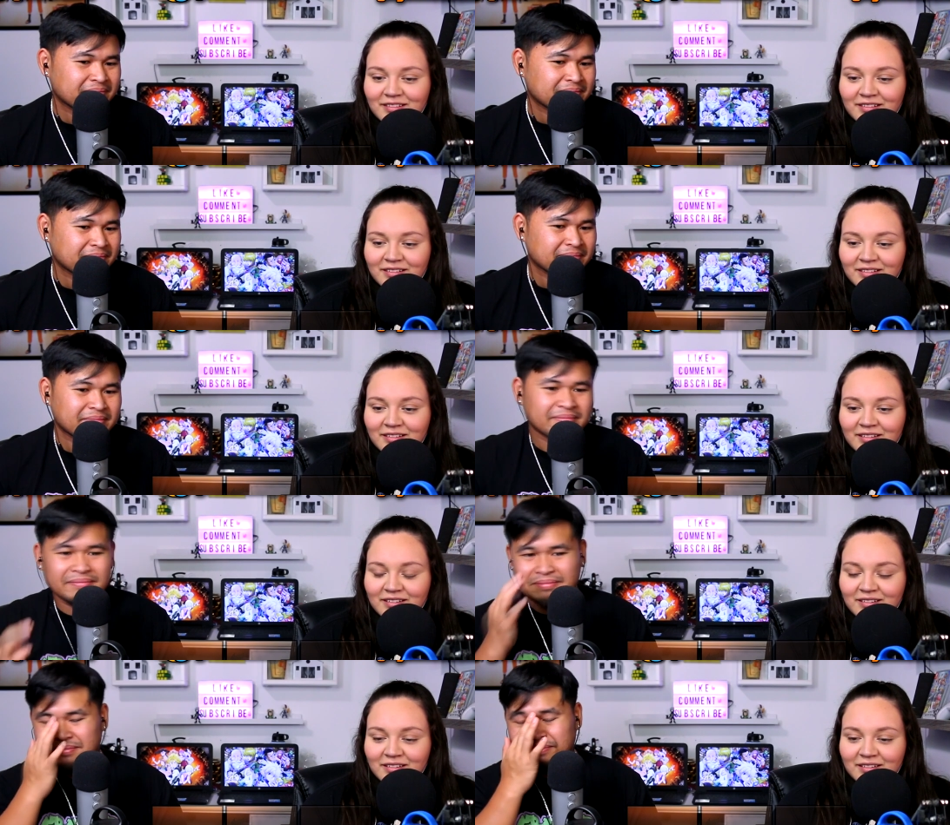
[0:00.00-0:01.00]

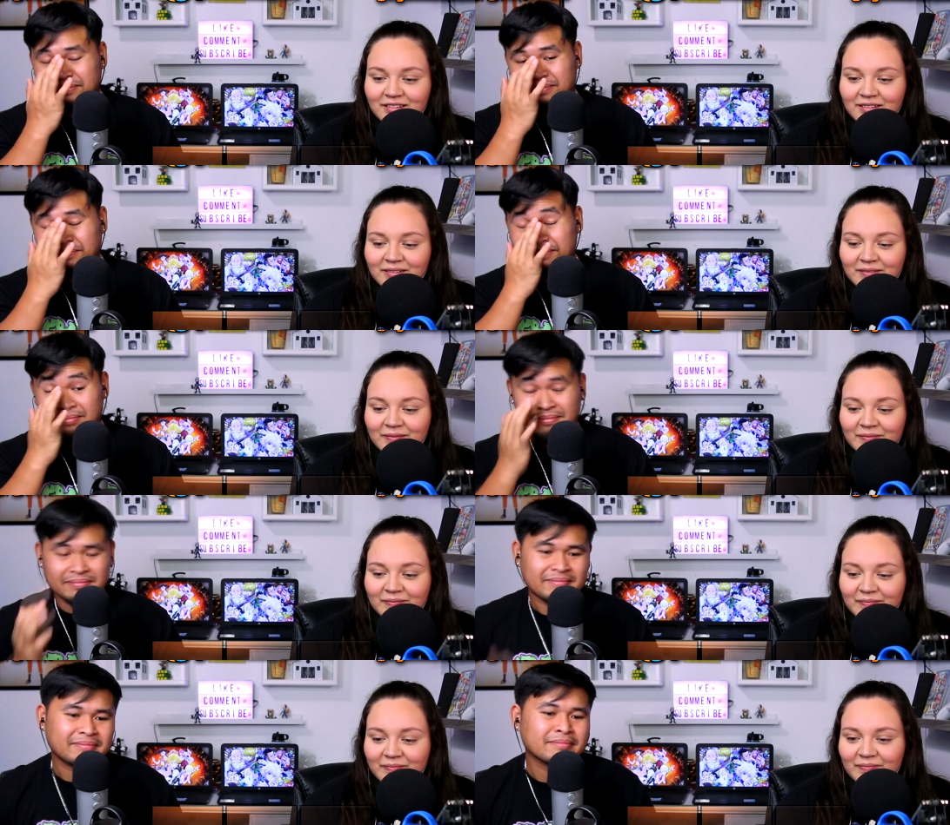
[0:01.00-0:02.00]

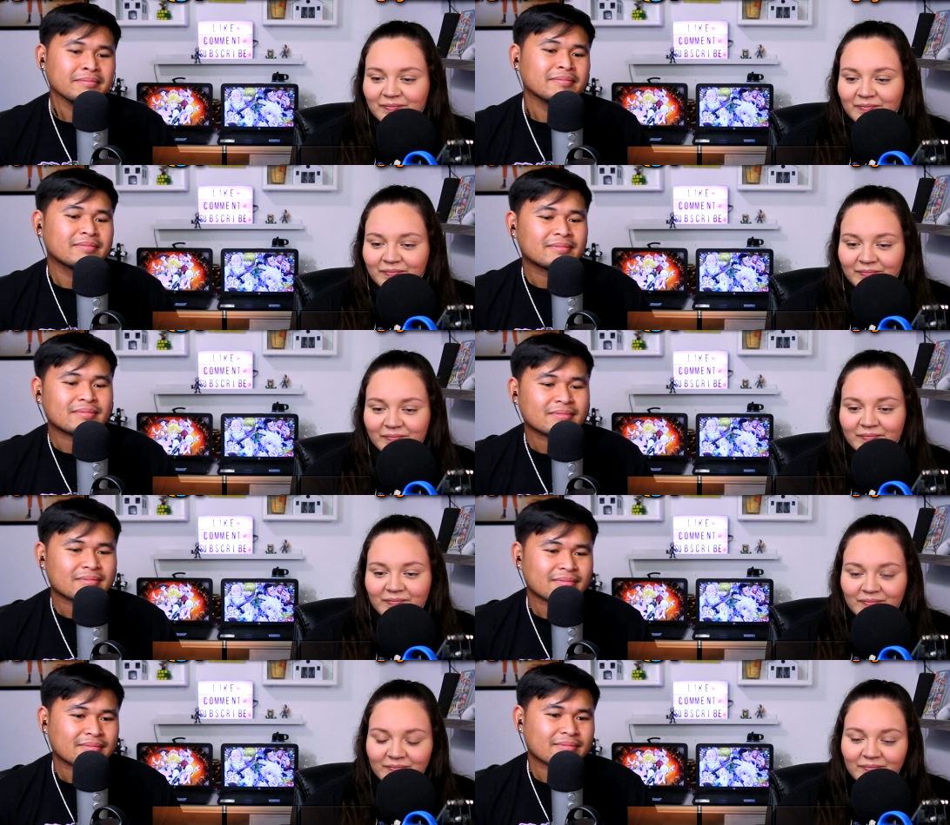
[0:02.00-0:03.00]

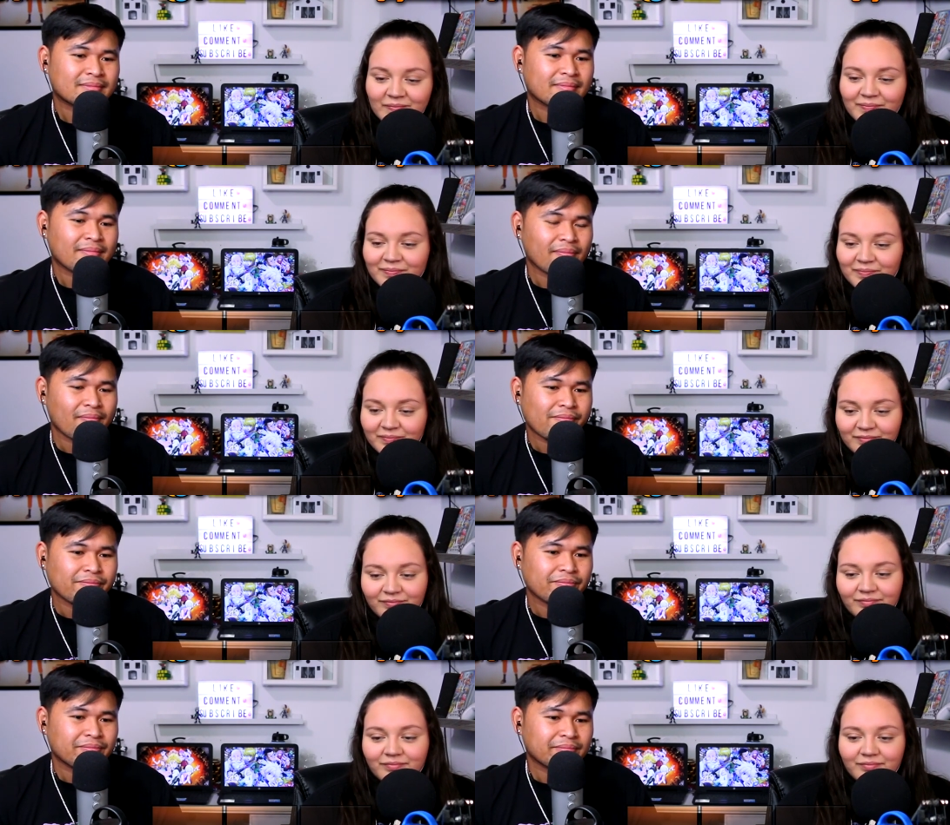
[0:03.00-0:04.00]

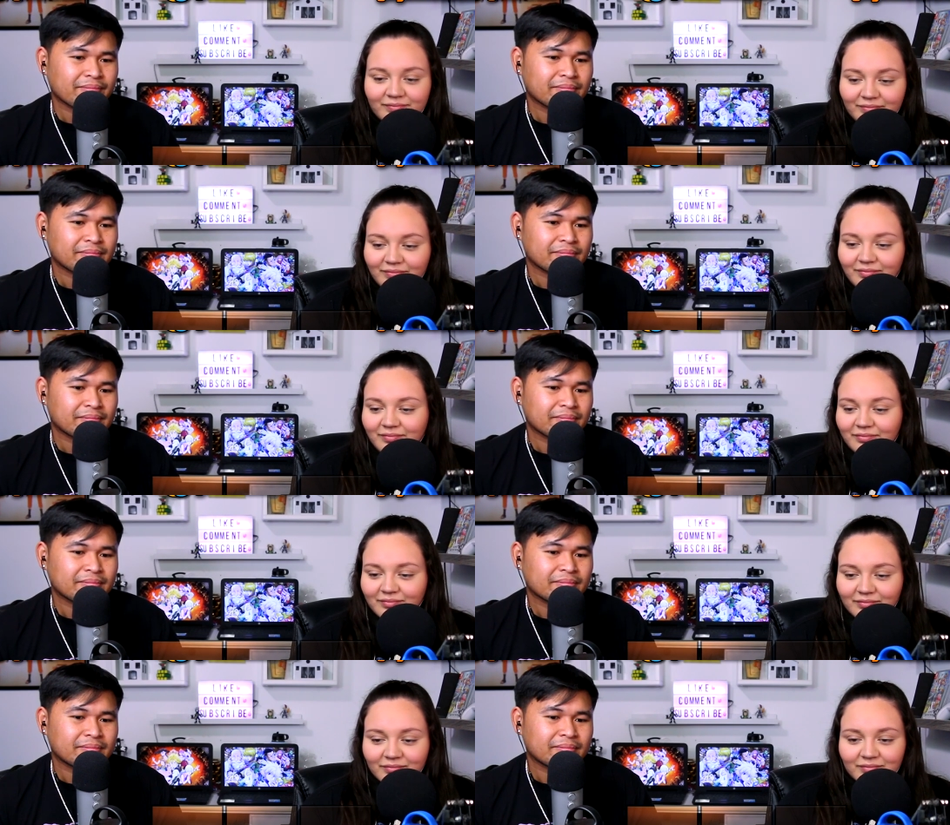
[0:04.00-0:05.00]

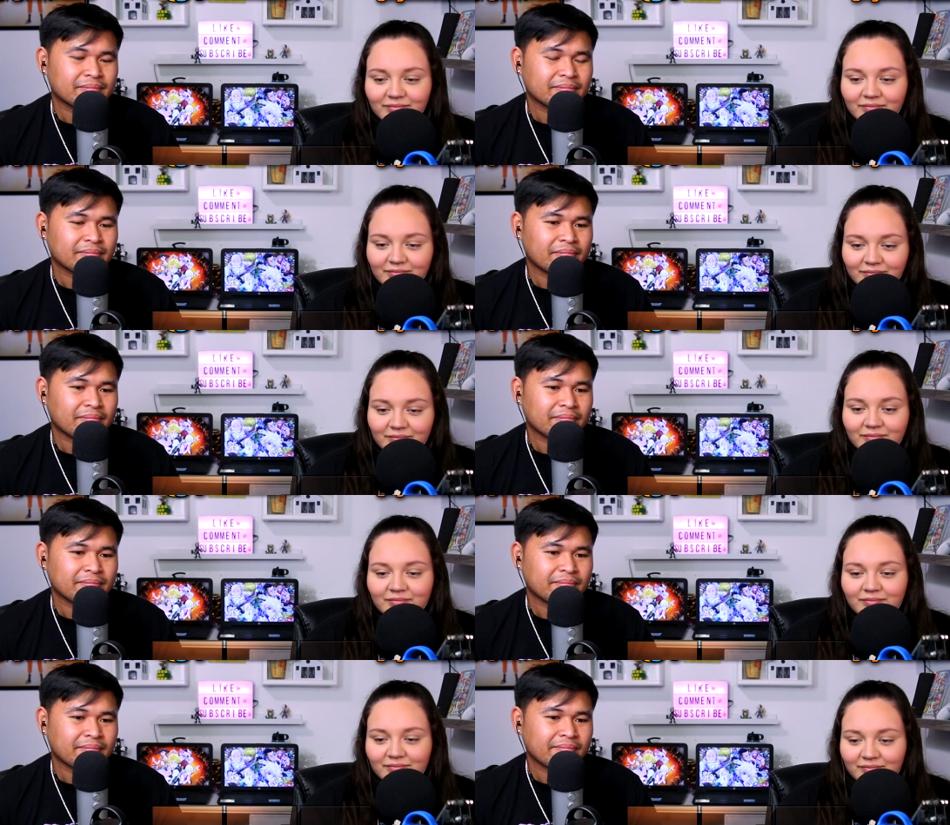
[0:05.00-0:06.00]

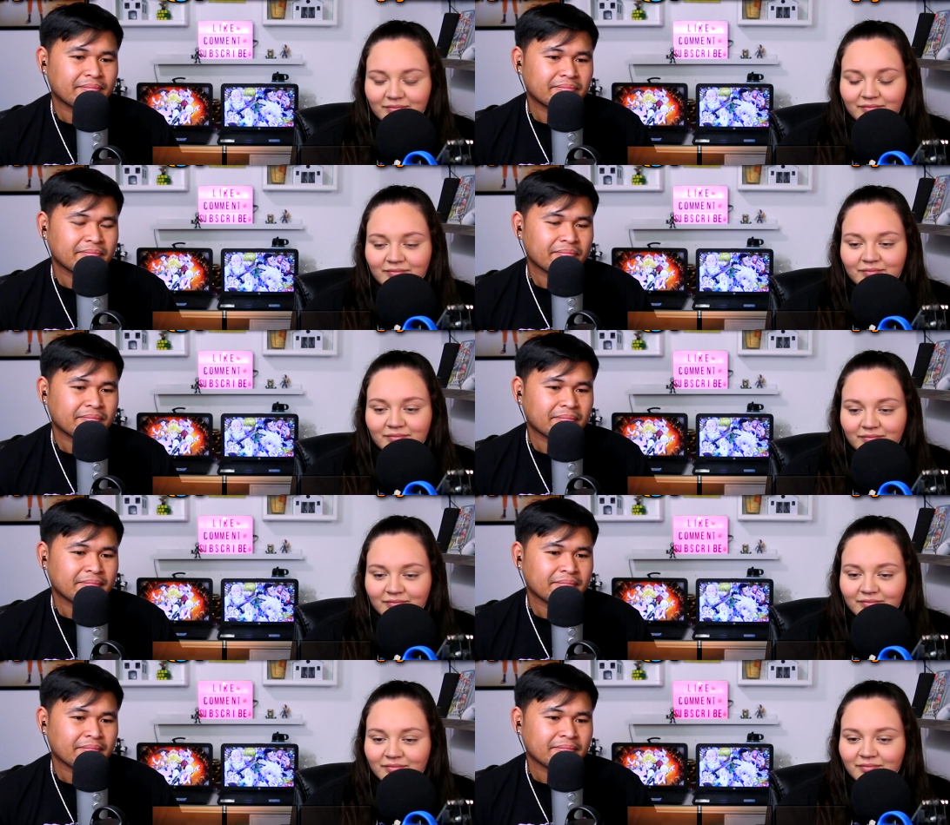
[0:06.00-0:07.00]

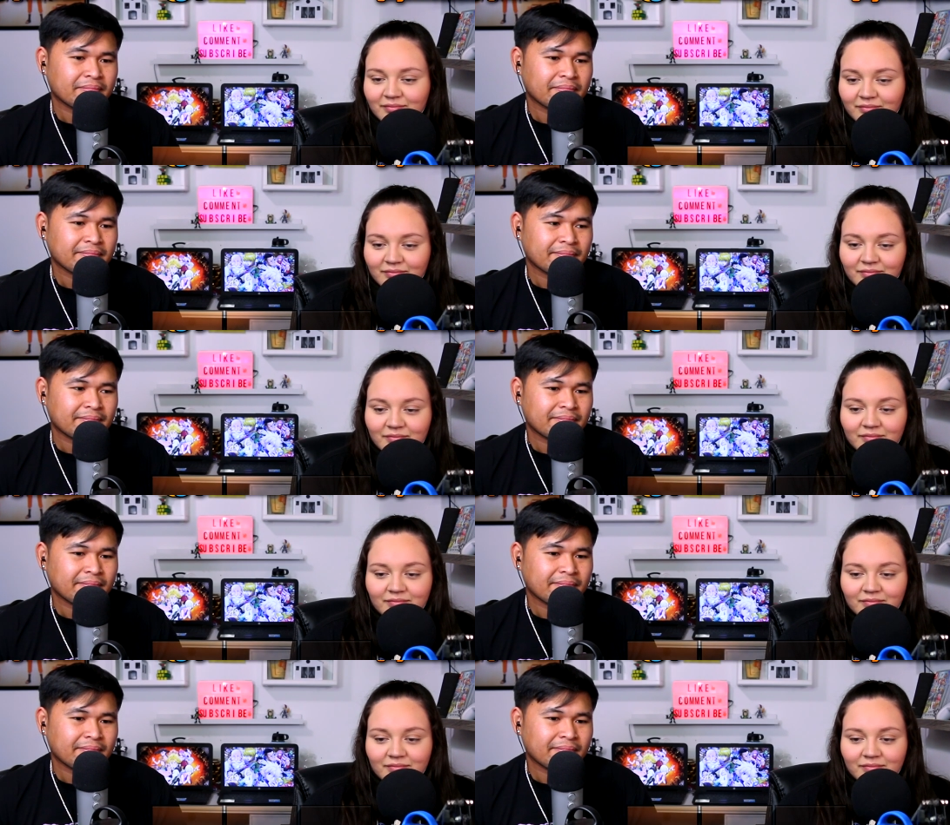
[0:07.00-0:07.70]
[no speech]